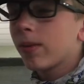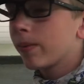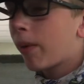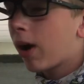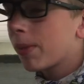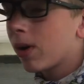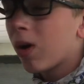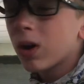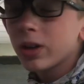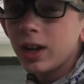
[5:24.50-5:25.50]
probably
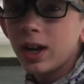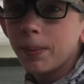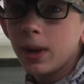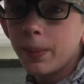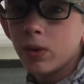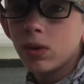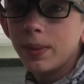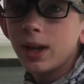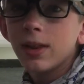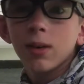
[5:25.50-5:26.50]
hardly any people would
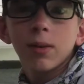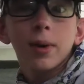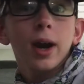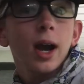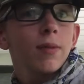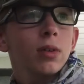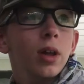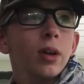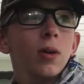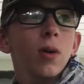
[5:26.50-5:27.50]
be there. We might have the
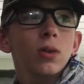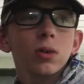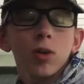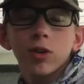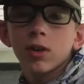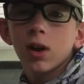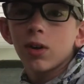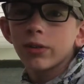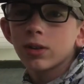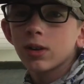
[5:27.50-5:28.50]
lake all to
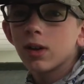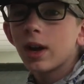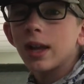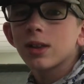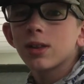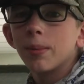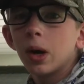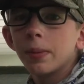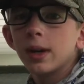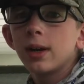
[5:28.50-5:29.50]
ourselves at the
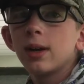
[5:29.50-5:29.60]
moment.